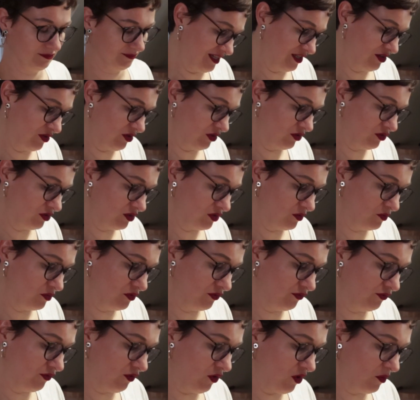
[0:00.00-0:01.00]
Are you also
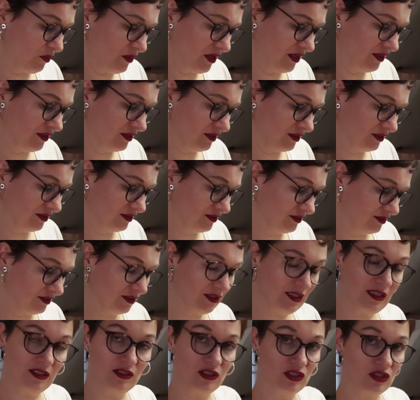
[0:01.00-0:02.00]
performing
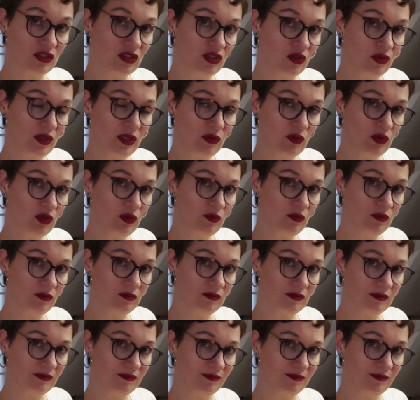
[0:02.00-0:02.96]
in your sewing room?